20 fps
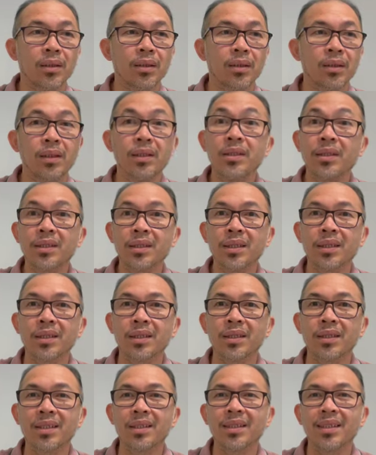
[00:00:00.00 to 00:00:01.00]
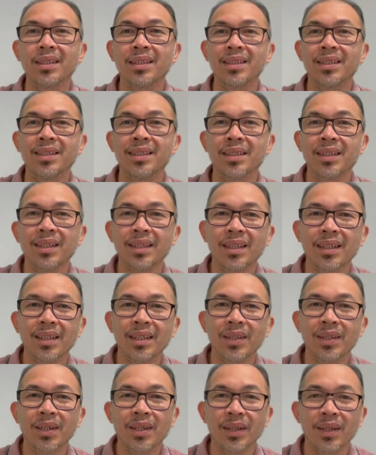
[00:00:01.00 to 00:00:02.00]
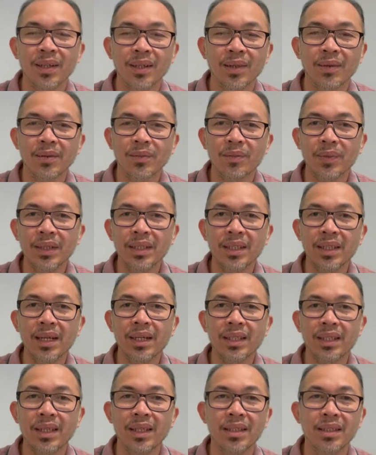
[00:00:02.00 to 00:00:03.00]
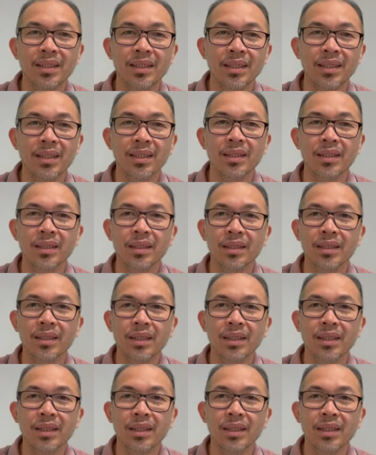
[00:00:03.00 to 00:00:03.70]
insist. Must not insist.